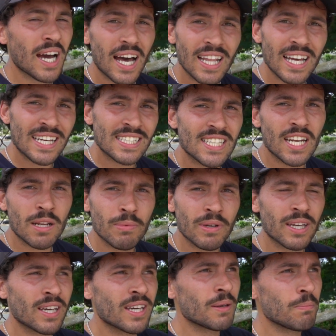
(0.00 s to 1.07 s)
like I said, I've been
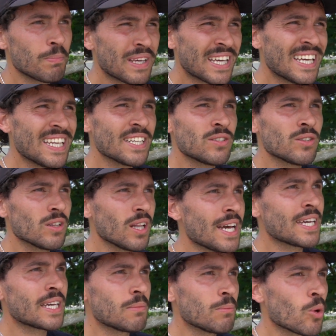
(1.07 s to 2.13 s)
beginning to
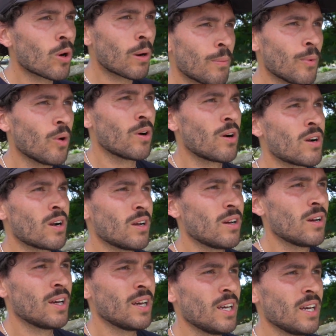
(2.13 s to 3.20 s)
like it more and more.
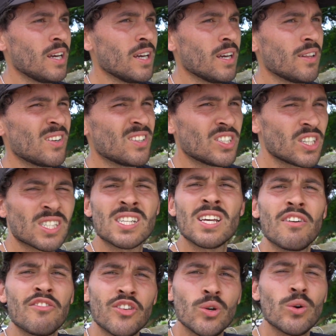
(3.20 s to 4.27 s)
There's just
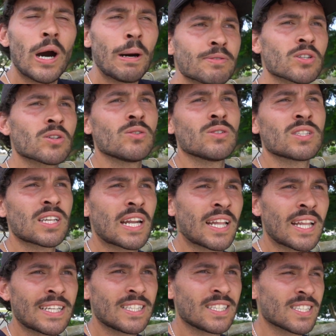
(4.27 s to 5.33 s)
a few obstacles that I
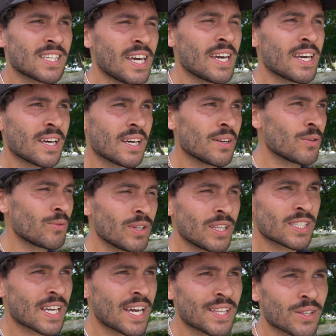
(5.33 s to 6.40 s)
like to skate. I don't really
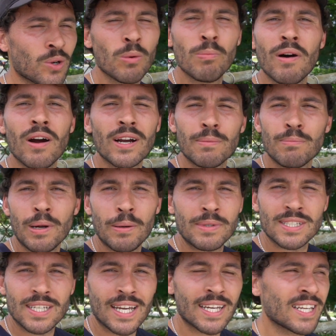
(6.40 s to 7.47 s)
skate the whole park. I'm probably
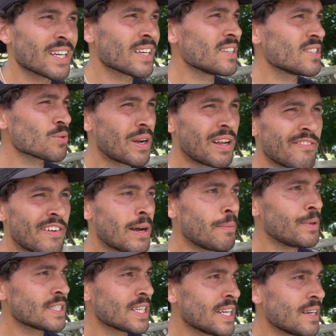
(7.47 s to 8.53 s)
skating
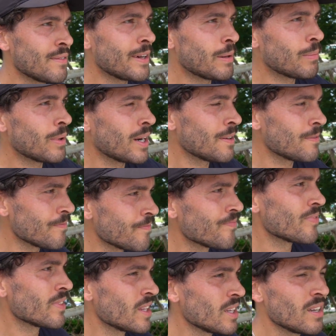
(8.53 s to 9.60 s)
25% of it, but
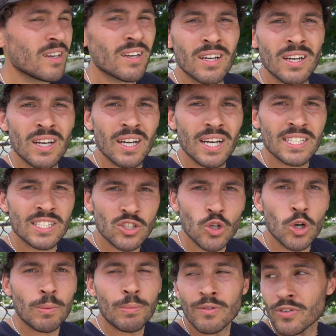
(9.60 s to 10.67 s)
it's
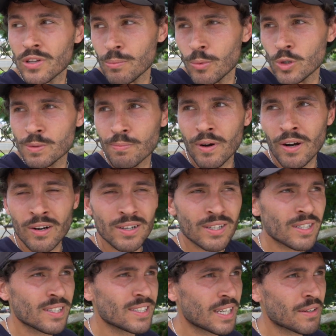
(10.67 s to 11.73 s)
enjoyable for the most part,
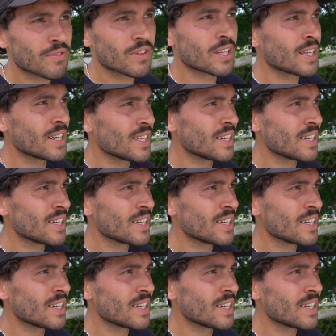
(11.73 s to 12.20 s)
definitely.